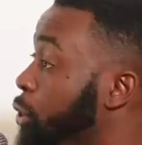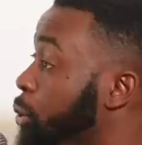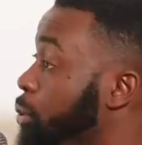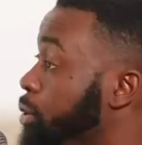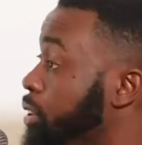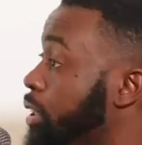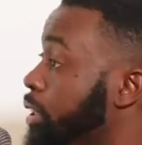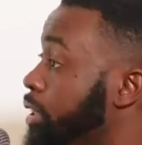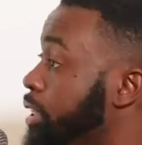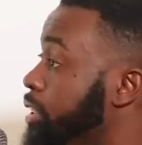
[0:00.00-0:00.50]
you
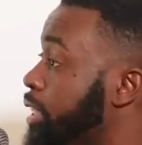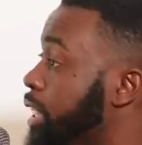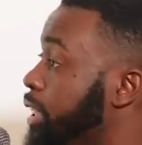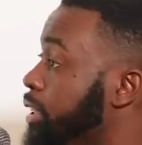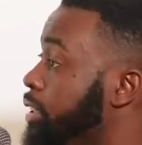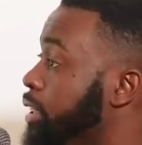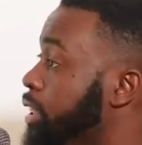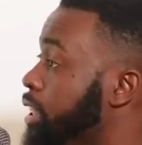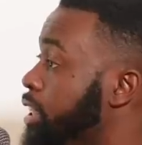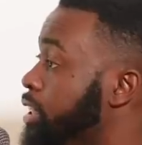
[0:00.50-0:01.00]
share these
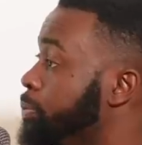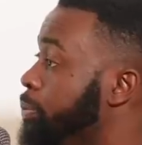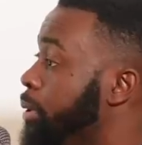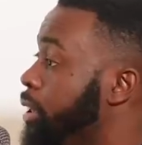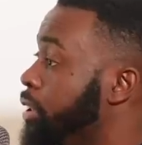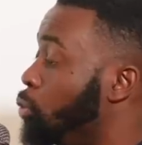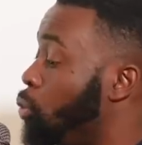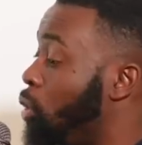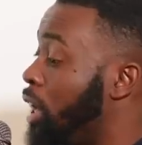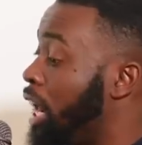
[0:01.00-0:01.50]
ideas,
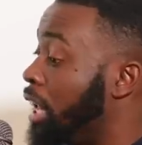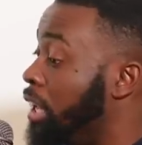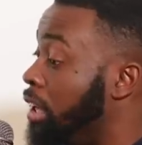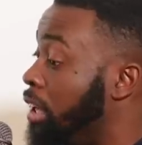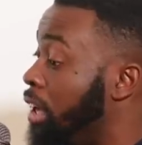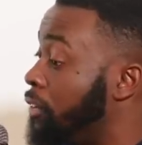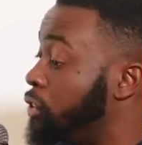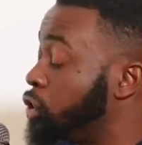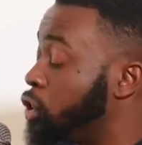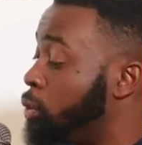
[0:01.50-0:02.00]
but what I
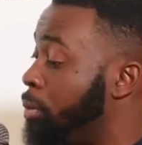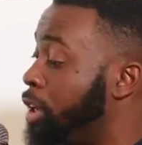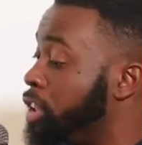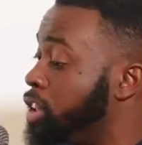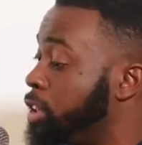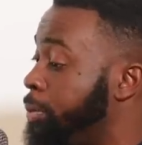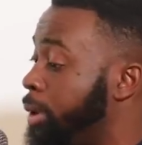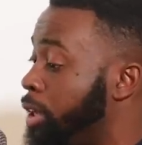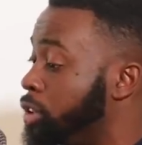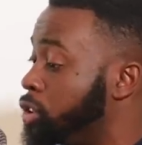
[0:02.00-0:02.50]
love so
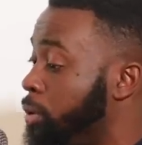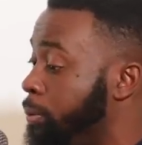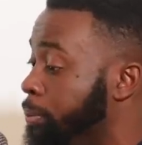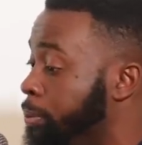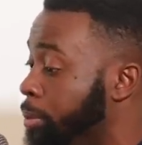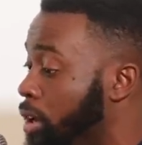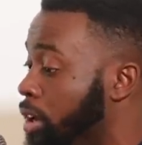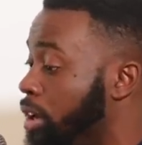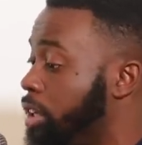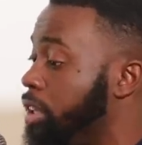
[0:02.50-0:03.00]
much about your
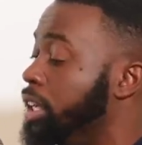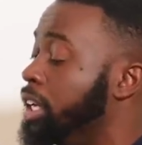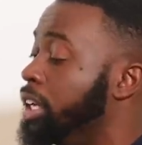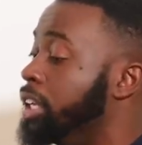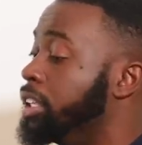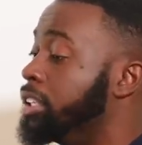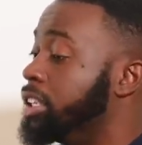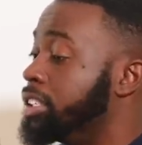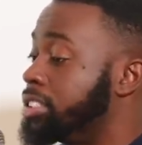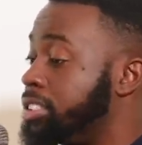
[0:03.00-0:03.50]
book,
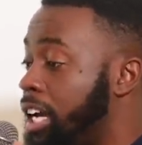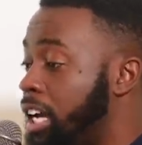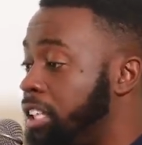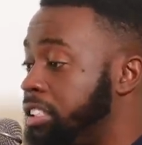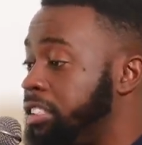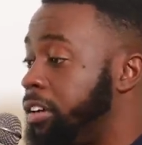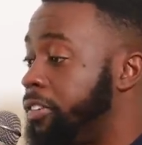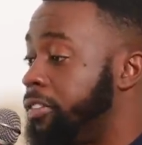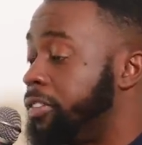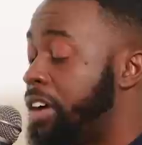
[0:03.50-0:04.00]
The
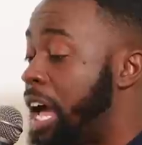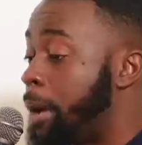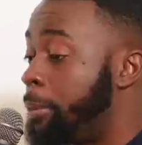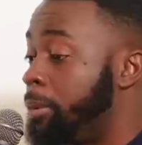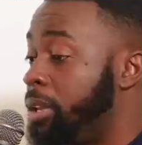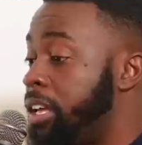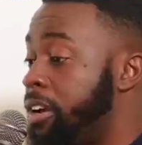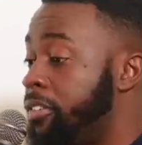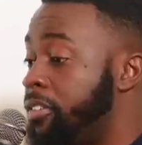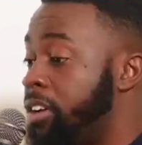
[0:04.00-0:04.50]
Science of
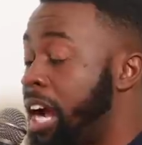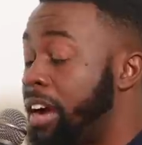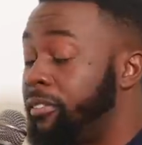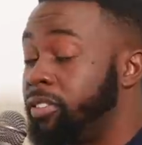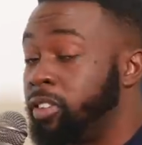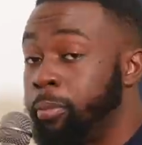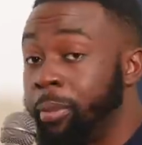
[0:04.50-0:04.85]
Happily Ever After.